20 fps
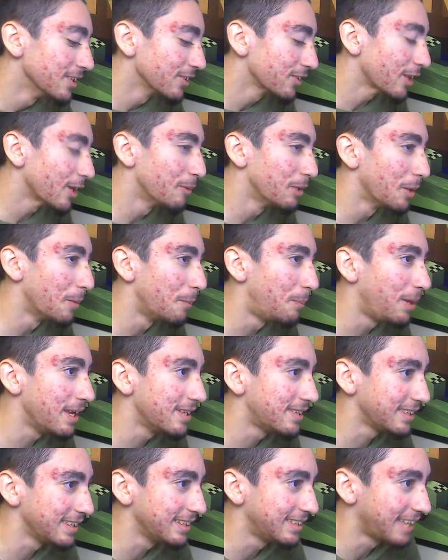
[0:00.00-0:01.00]
gonna be a
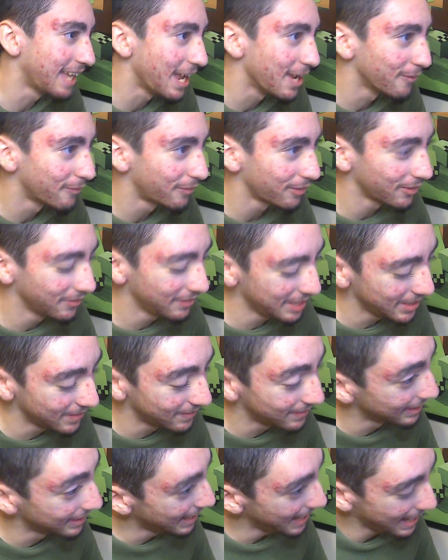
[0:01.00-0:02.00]
busy day for me,
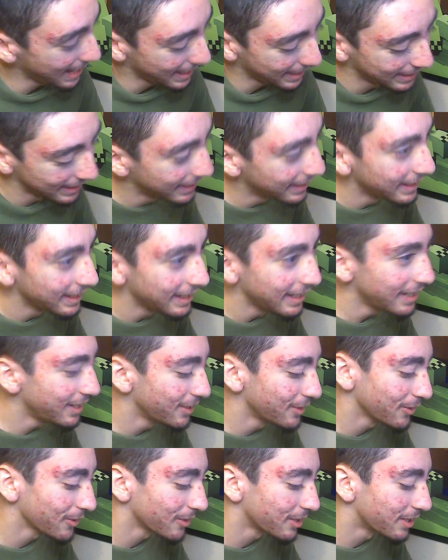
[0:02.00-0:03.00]
but hey, it
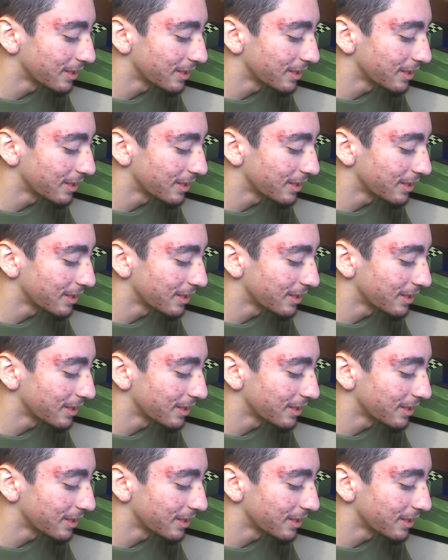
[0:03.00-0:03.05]
is what it